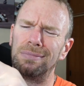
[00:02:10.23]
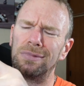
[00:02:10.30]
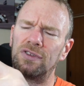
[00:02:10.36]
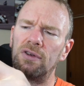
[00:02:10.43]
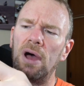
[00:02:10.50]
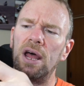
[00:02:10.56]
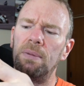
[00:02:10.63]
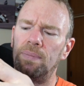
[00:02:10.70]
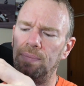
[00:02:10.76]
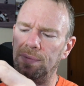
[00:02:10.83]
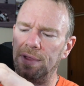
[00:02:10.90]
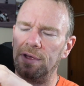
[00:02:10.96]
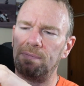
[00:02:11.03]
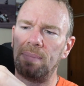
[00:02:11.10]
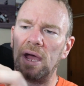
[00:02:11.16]
So I had
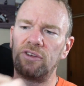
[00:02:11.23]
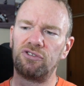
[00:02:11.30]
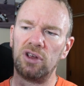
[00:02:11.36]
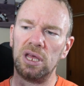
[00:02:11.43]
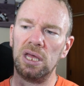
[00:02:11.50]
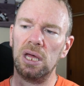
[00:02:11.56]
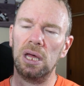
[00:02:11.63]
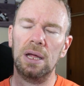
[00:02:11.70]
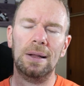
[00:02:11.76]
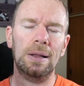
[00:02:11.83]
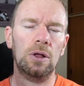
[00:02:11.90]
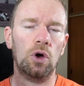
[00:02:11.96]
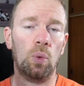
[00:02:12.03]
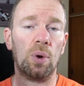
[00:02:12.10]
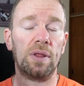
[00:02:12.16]
this battery,
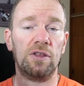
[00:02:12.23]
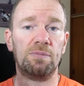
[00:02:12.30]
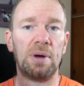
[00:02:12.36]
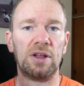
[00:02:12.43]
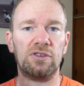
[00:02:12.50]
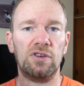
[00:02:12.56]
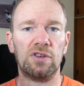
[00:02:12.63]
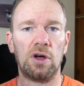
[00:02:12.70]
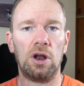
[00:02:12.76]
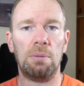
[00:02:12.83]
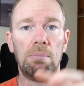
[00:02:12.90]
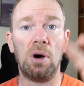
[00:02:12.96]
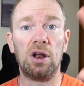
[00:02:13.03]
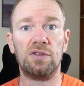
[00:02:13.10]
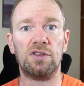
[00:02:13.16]
or one of these batteries, on a
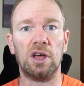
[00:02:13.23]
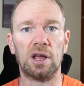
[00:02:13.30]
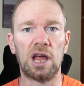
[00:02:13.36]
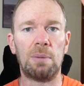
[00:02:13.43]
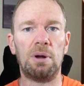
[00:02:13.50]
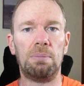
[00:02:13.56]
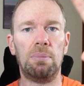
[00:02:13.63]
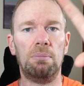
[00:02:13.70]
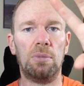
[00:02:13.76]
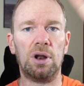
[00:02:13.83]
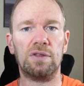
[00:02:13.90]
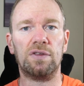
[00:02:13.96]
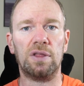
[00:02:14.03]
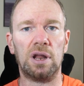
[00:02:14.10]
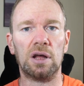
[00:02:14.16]
camera
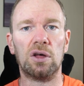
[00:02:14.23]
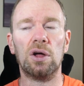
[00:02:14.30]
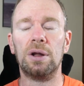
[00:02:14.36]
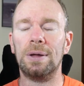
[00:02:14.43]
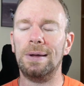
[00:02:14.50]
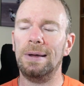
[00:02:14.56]
monitor that I got,